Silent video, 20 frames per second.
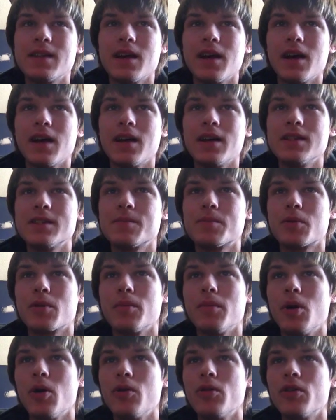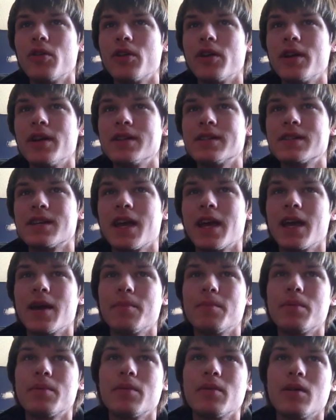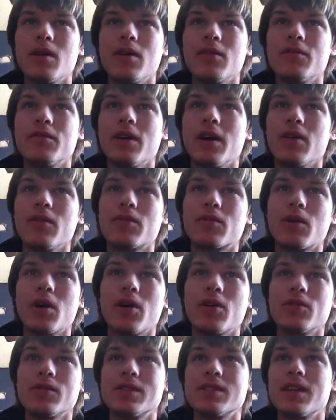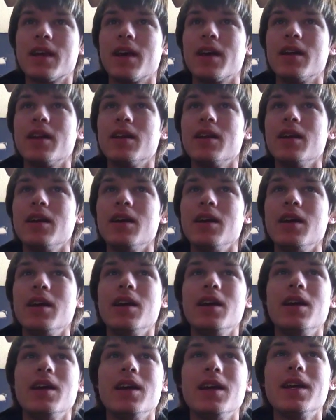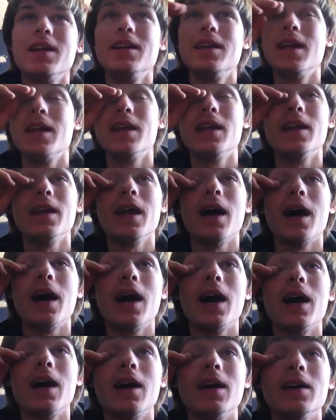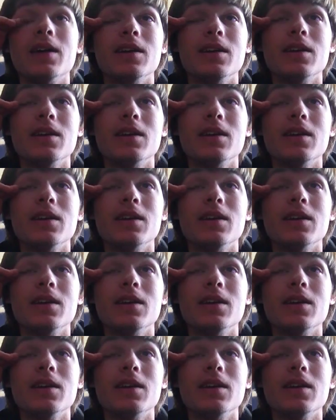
uh, his promoter and his camp of alvarado said he didn't uh,